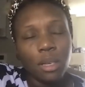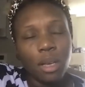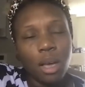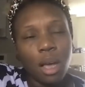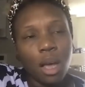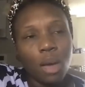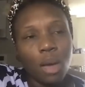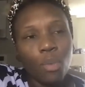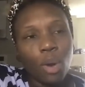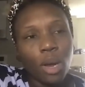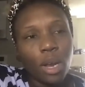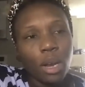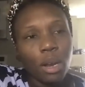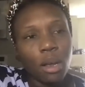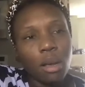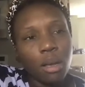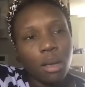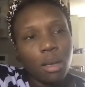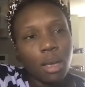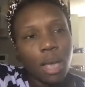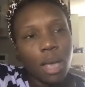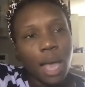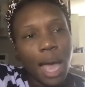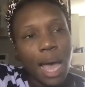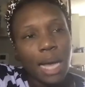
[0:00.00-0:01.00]
we're going
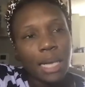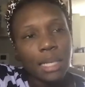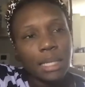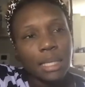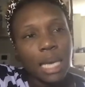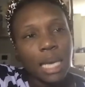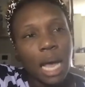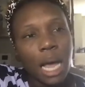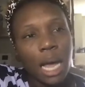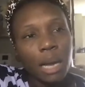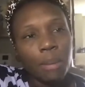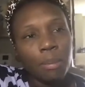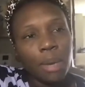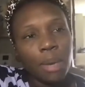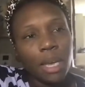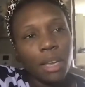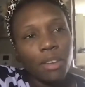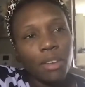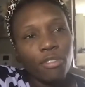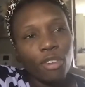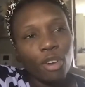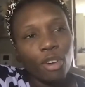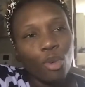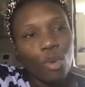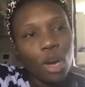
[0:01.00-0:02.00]
to add time in
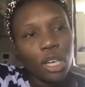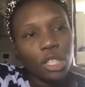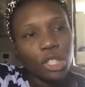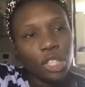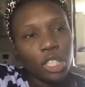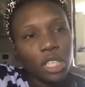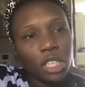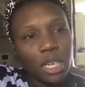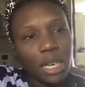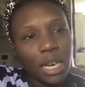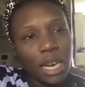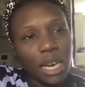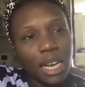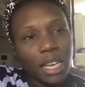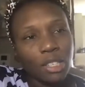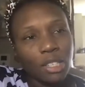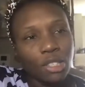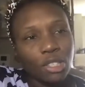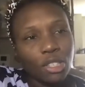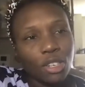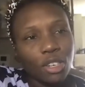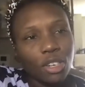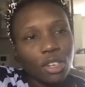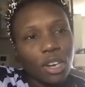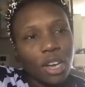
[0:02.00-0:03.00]
for question and
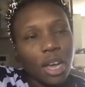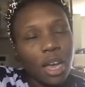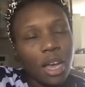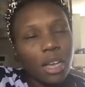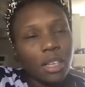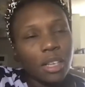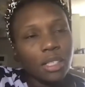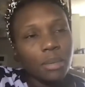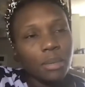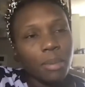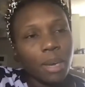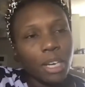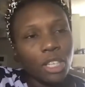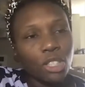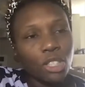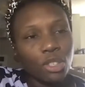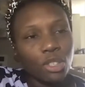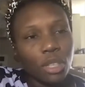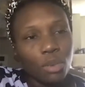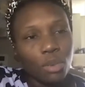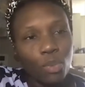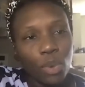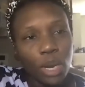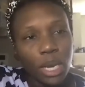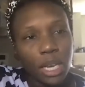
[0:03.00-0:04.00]
answer to make sure
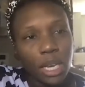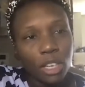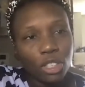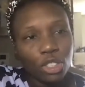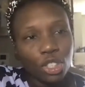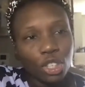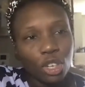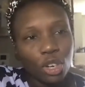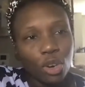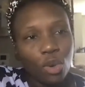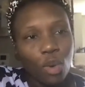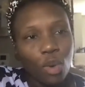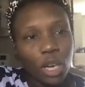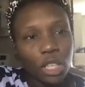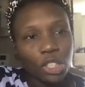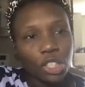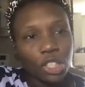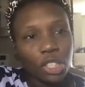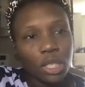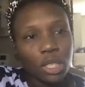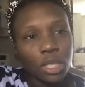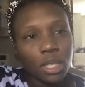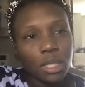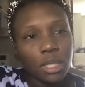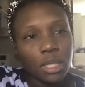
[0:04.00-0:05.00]
that we get your
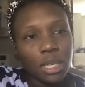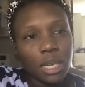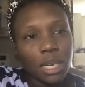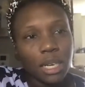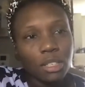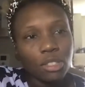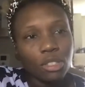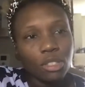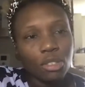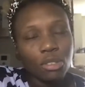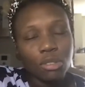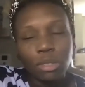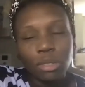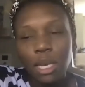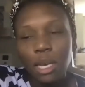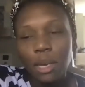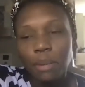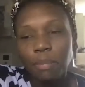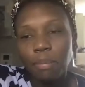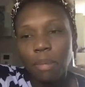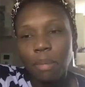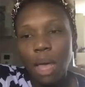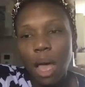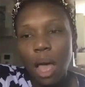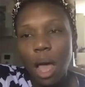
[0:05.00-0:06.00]
questions and answers
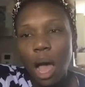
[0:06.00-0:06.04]
in.